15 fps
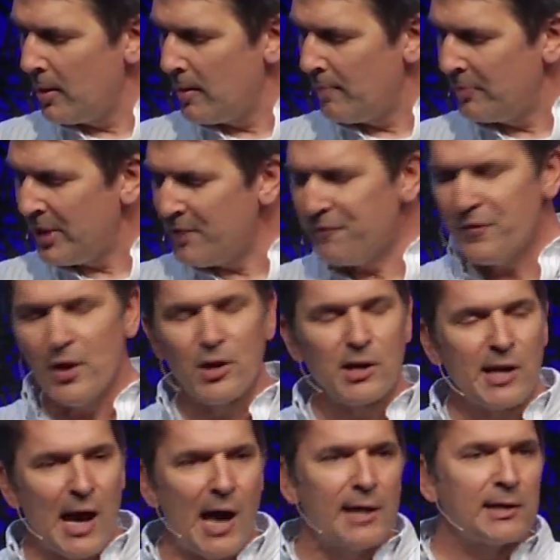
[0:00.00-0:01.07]
They felt
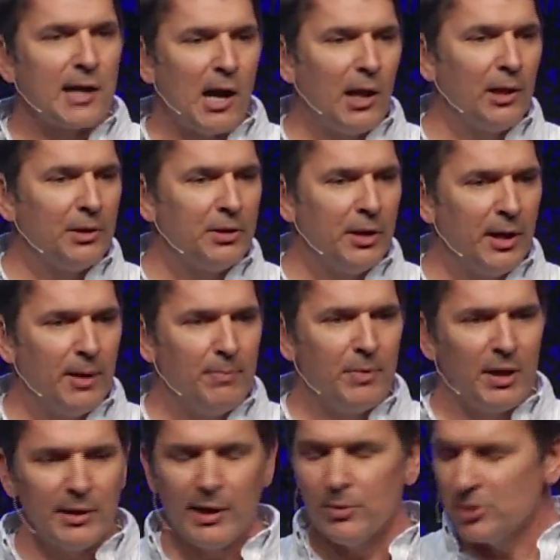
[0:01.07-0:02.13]
God calling them,
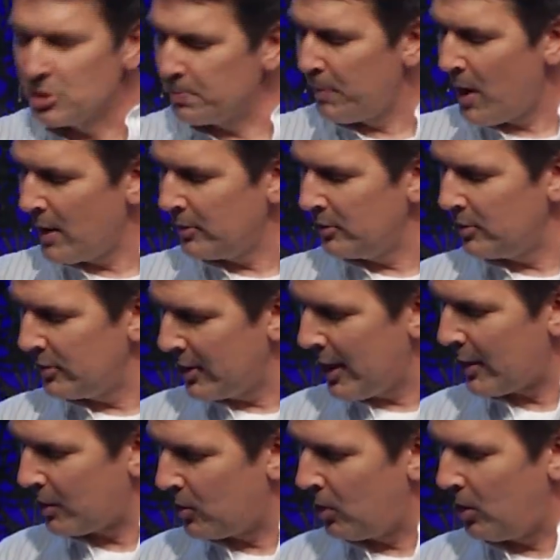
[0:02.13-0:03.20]
and they responded to
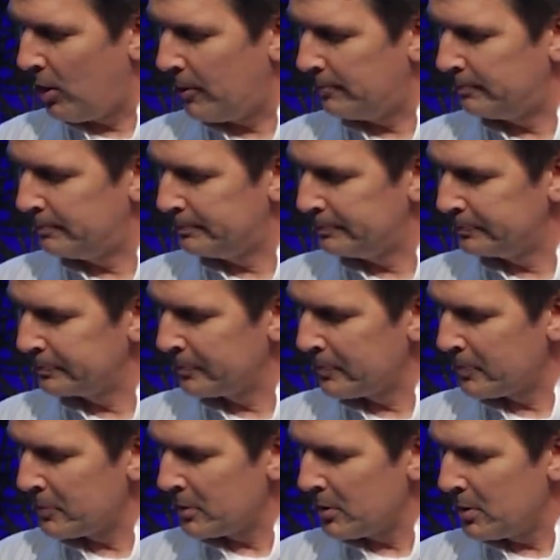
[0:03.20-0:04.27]
that call.
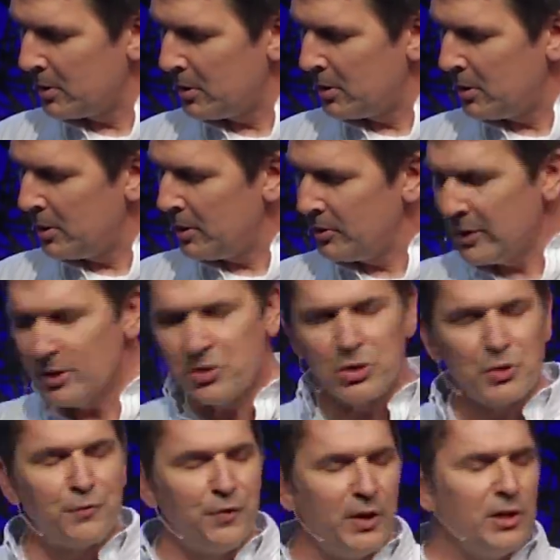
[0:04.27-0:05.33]
They
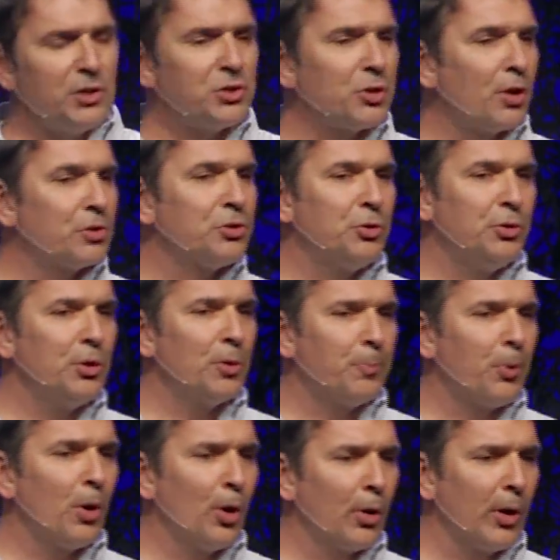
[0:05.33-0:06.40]
just finished our 2-year
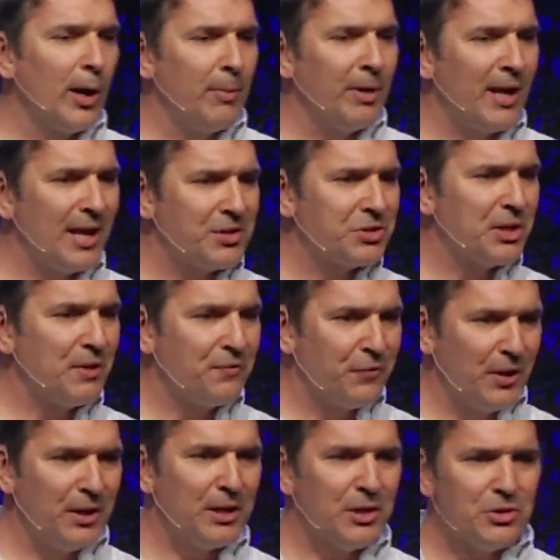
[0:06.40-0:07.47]
program, and as they
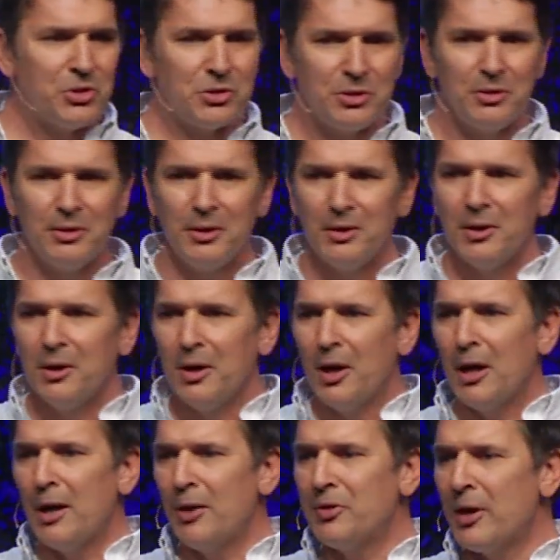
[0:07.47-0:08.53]
finished,
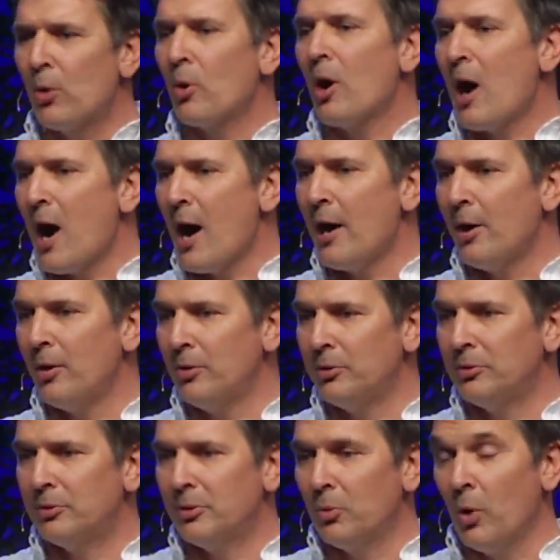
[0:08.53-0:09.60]
they were hired,
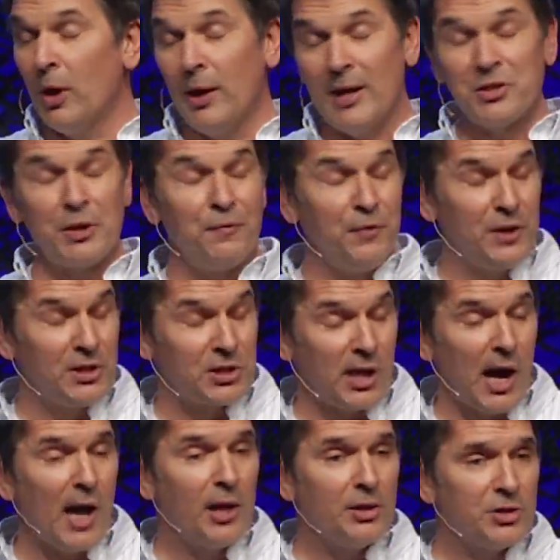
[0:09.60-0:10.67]
as they finished
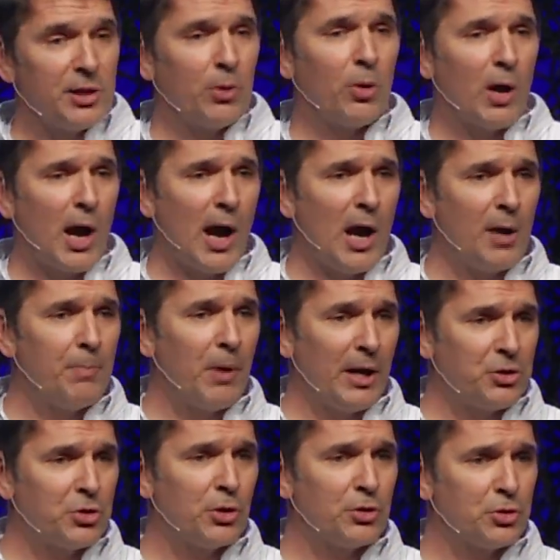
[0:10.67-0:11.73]
college, they were hired by
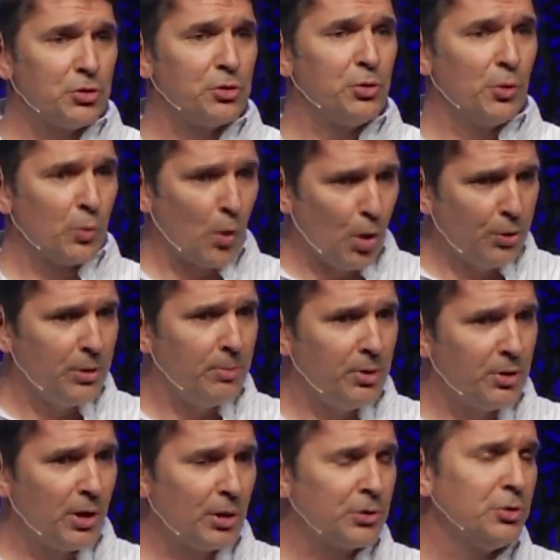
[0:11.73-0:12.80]
churches who enrolled them
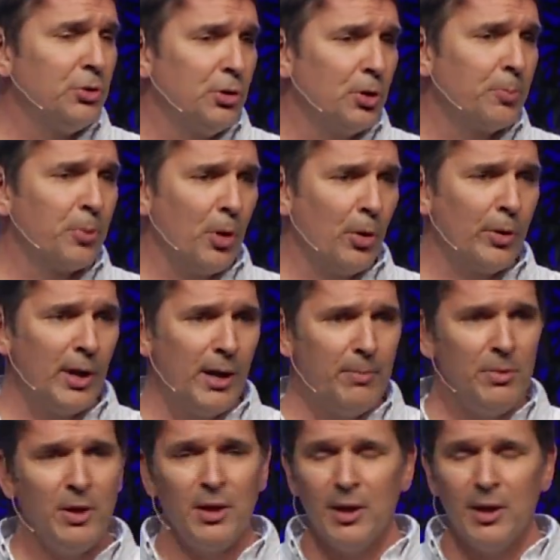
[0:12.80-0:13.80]
in our 2-year program.